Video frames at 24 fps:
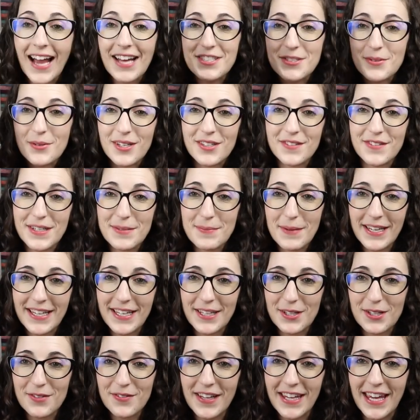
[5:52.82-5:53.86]
I do want to read My
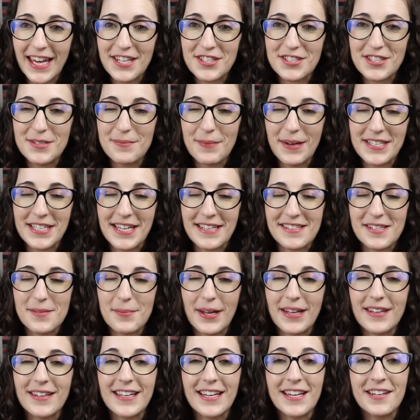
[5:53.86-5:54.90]
Killer Vacation by Tessa
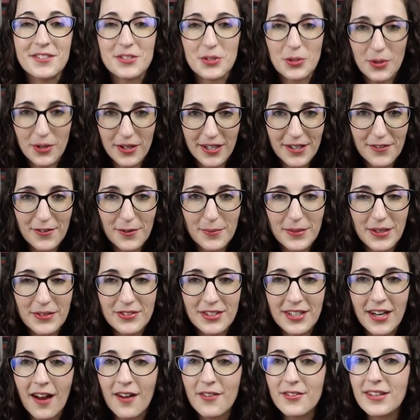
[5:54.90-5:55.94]
Bailey Tori from
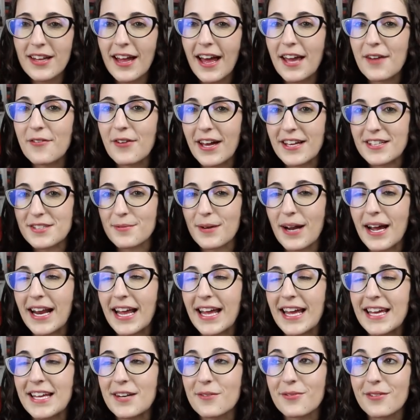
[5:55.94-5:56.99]
Live a Novel Life has read
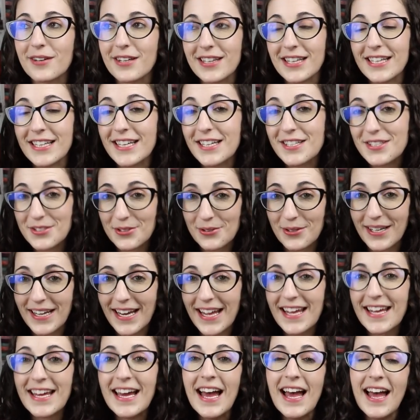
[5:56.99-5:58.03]
it and really enjoyed
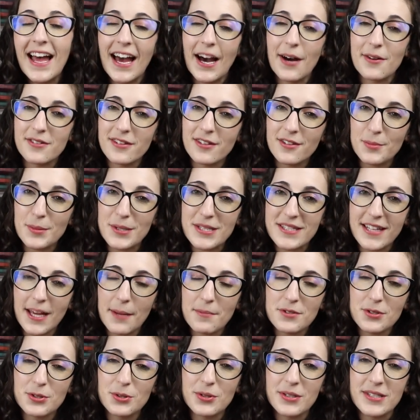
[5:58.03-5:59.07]
it. I was a little bit
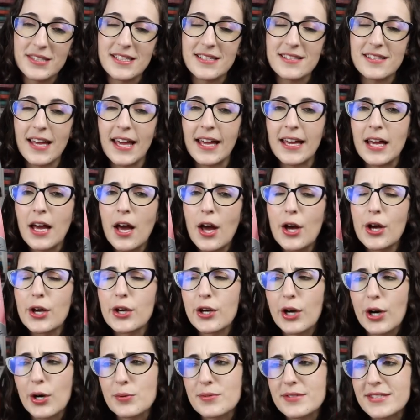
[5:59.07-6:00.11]
skeptical because it's like
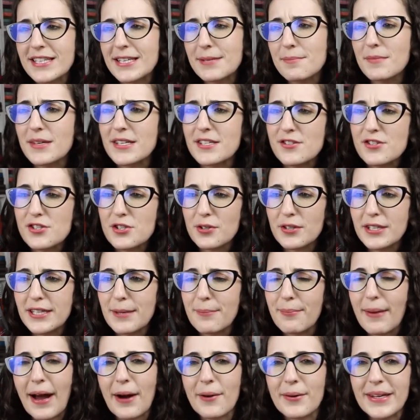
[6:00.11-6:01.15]
cozy
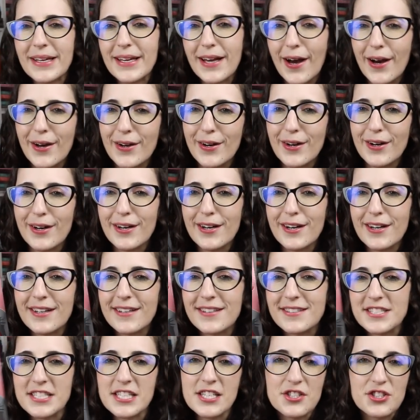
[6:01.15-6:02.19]
mystery bounty
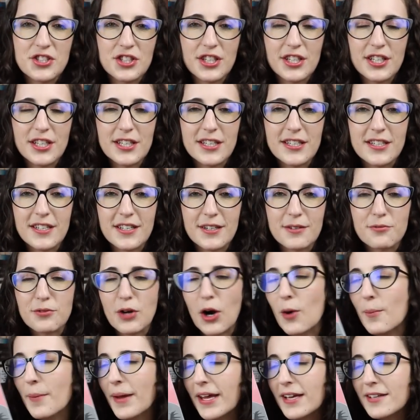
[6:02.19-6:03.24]
hunter teacher
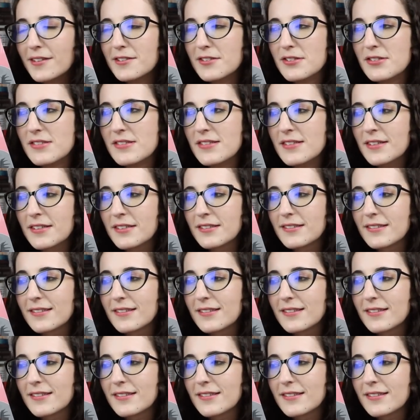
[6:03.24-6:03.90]
romance